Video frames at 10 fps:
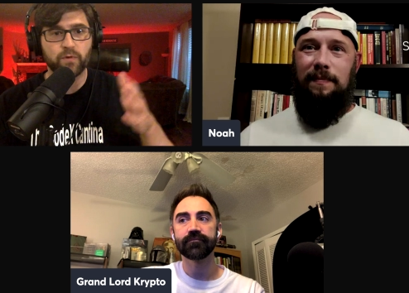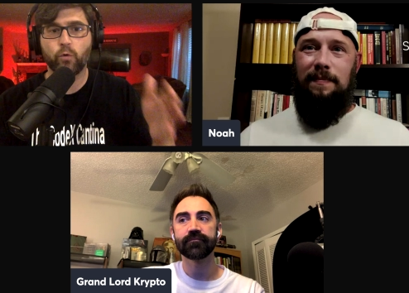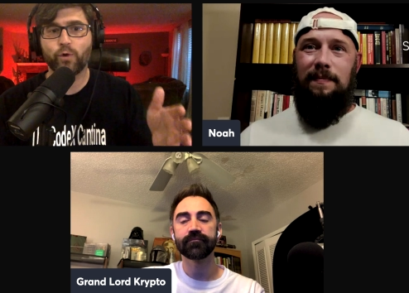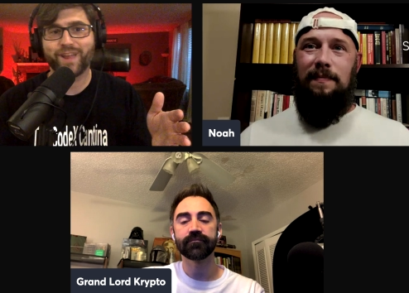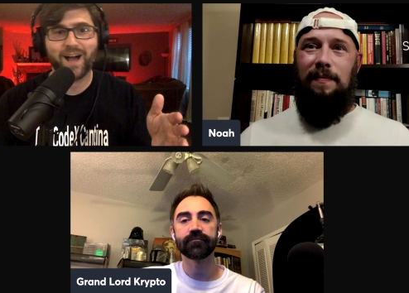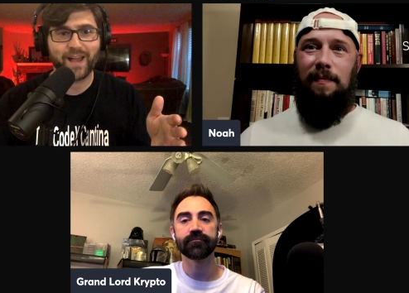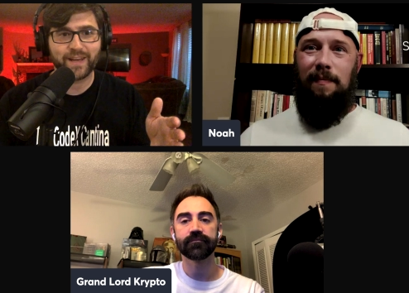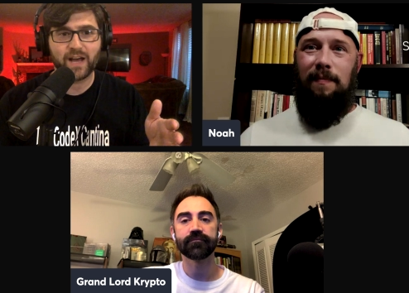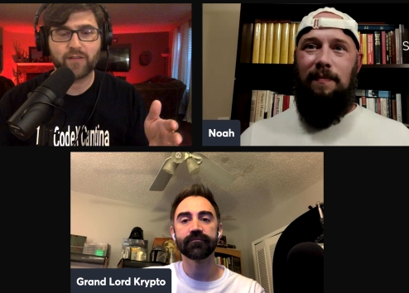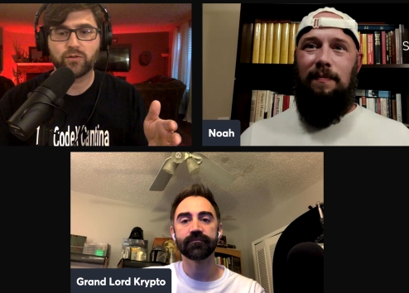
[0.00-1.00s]
Speaker 1: before the I
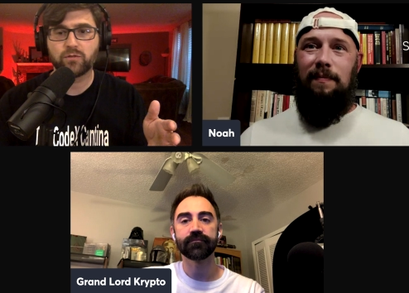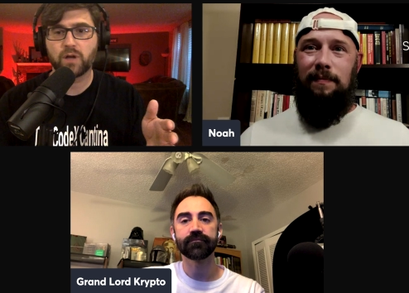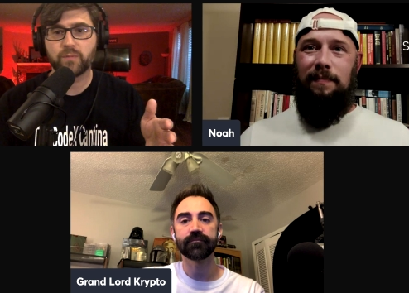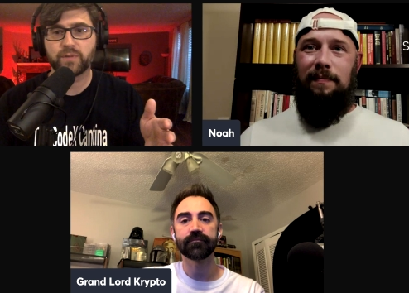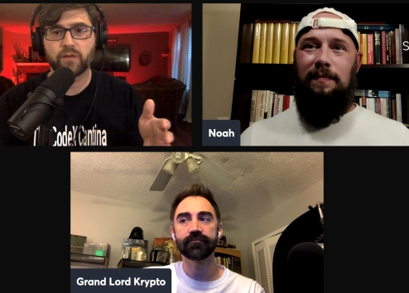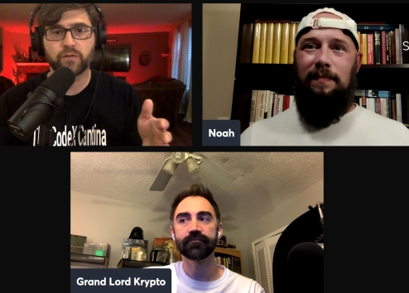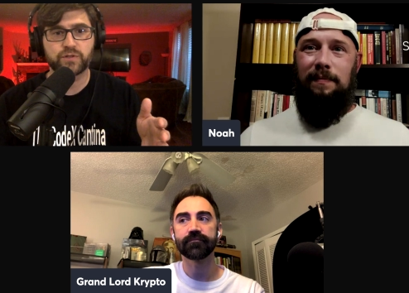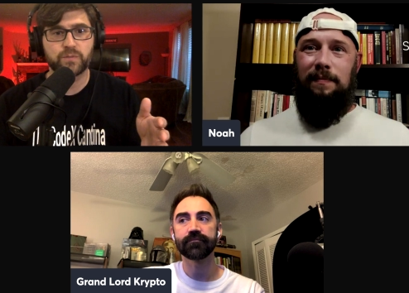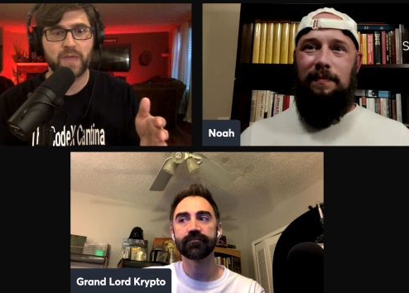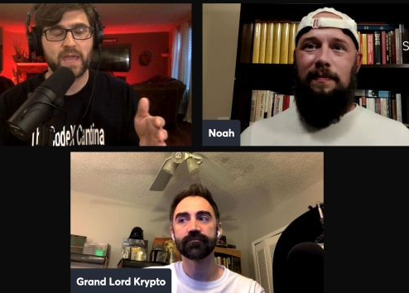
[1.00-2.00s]
novel comes out for
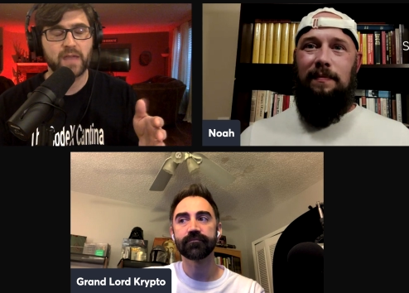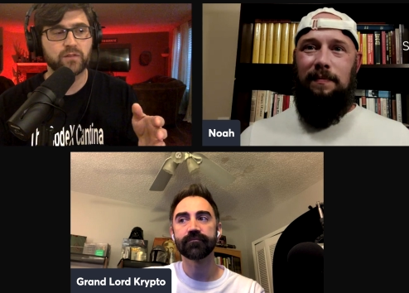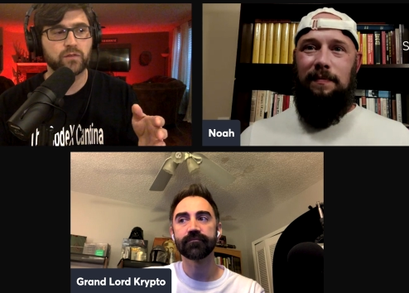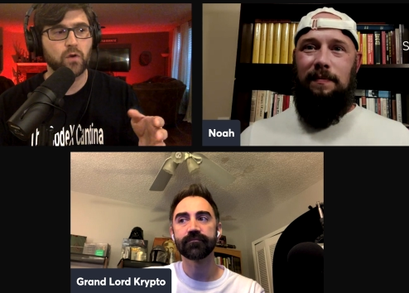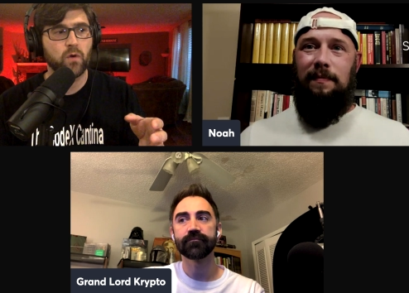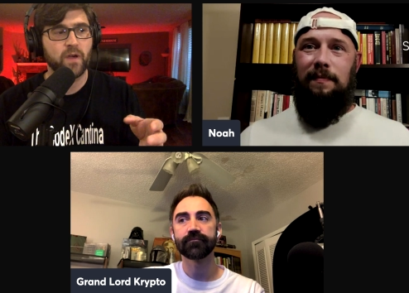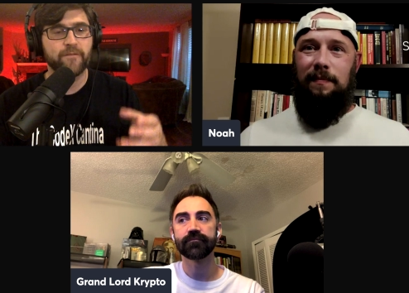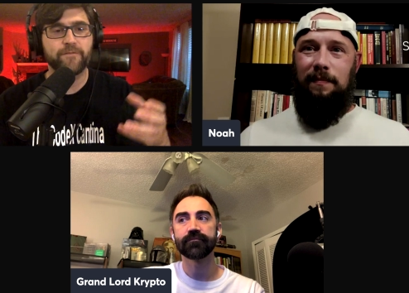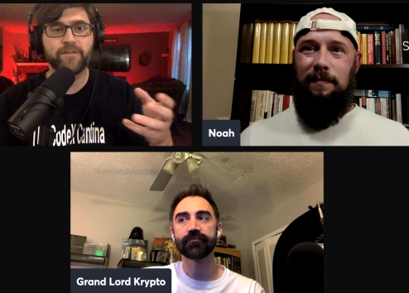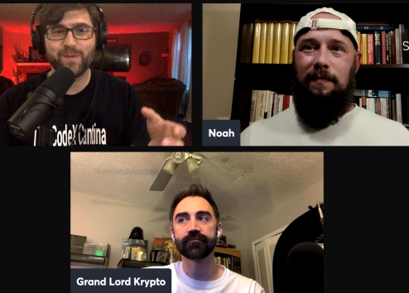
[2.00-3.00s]
Japan, so
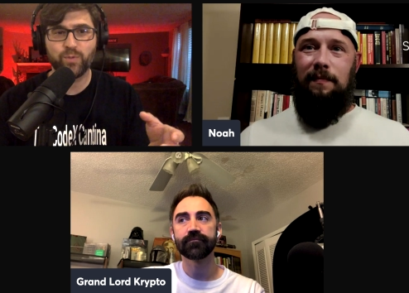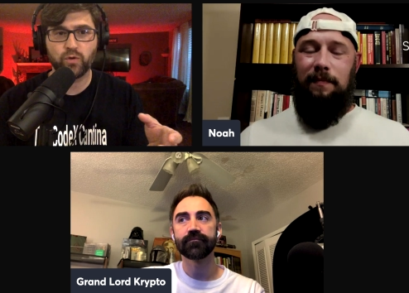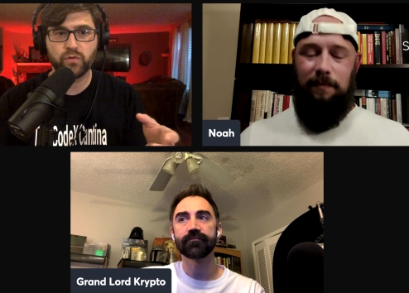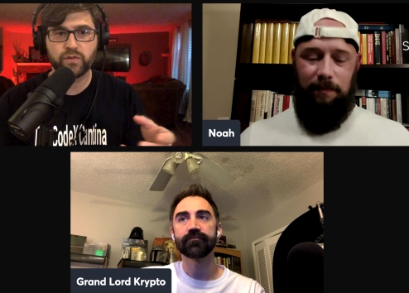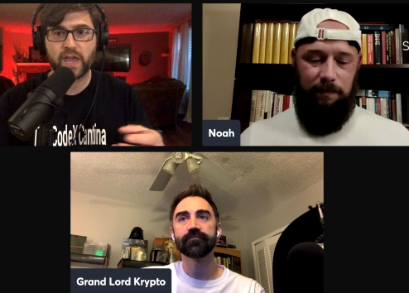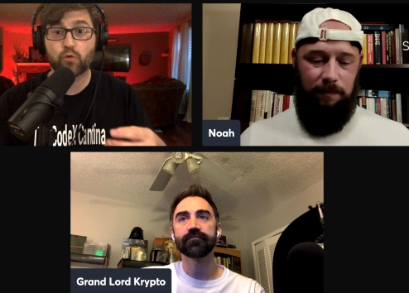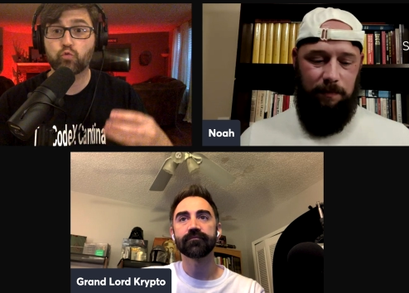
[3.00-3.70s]
fables and